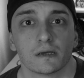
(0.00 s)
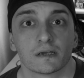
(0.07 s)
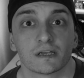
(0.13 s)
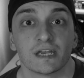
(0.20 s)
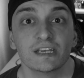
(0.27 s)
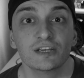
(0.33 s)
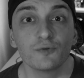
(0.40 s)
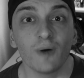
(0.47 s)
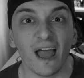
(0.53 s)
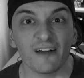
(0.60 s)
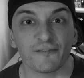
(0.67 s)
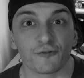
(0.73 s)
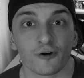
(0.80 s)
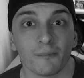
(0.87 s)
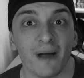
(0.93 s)
Can you
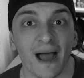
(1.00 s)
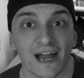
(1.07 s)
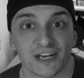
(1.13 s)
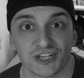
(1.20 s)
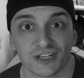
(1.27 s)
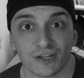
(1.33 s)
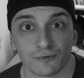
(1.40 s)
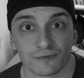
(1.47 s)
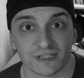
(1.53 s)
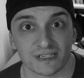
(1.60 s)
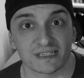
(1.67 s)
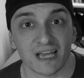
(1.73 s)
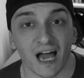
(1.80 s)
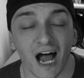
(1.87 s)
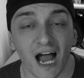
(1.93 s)
ever imagine there was a
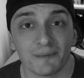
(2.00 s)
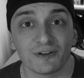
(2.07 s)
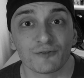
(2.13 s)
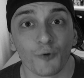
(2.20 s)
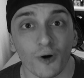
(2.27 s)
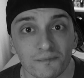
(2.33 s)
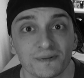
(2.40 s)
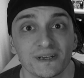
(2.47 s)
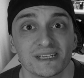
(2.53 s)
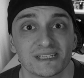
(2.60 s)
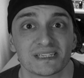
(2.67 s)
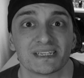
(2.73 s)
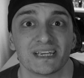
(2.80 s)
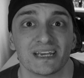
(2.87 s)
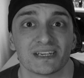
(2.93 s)
time in One
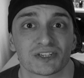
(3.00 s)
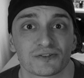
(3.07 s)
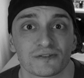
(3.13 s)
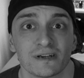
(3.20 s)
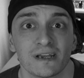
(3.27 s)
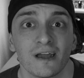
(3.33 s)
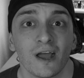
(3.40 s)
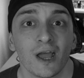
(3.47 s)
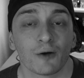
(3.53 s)
Piece's history